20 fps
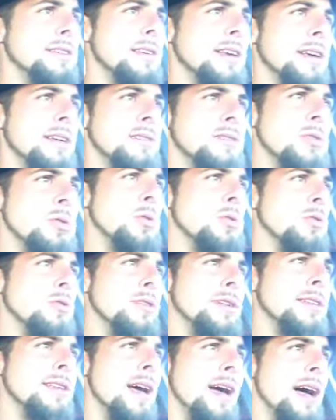says two or
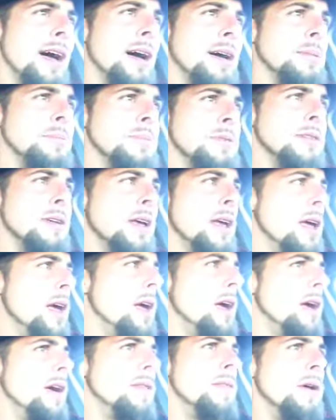three times,
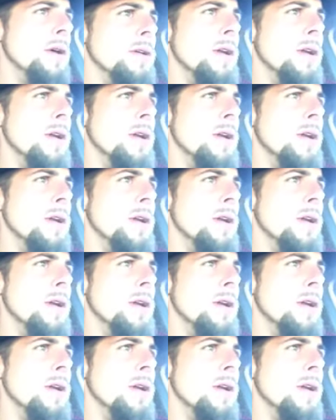they're